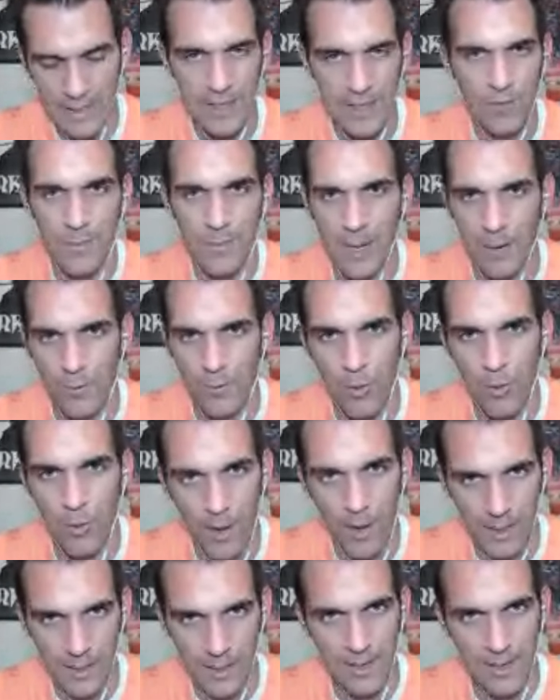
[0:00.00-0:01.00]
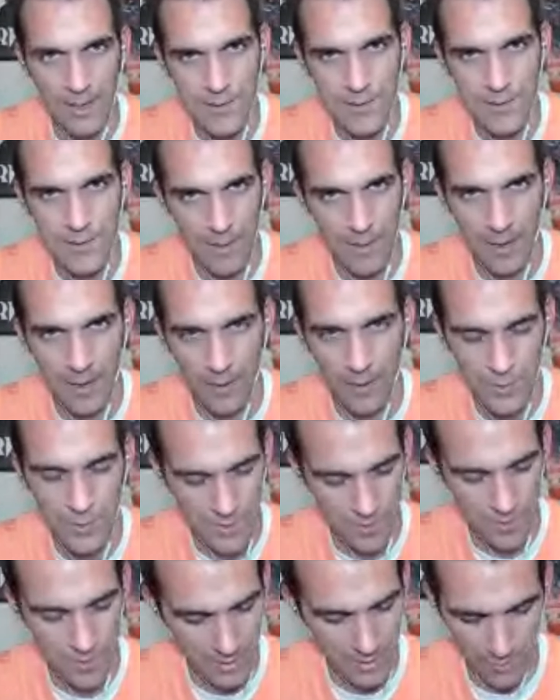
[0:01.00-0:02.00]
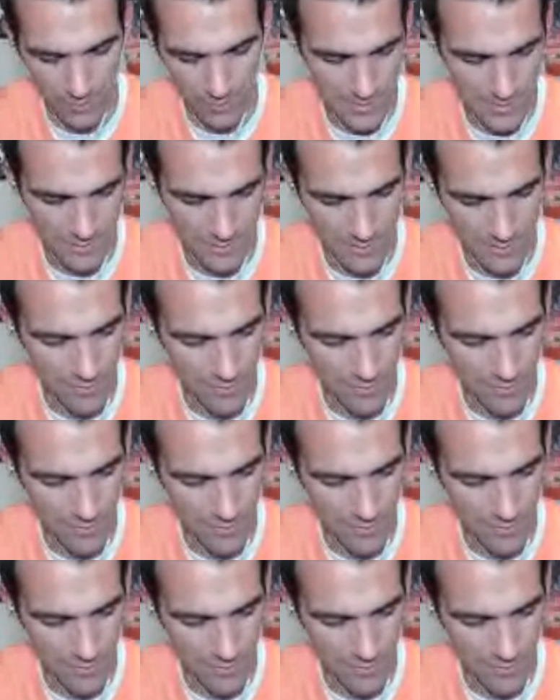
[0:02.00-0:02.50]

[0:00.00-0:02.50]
give him that robotic answer back, which to me was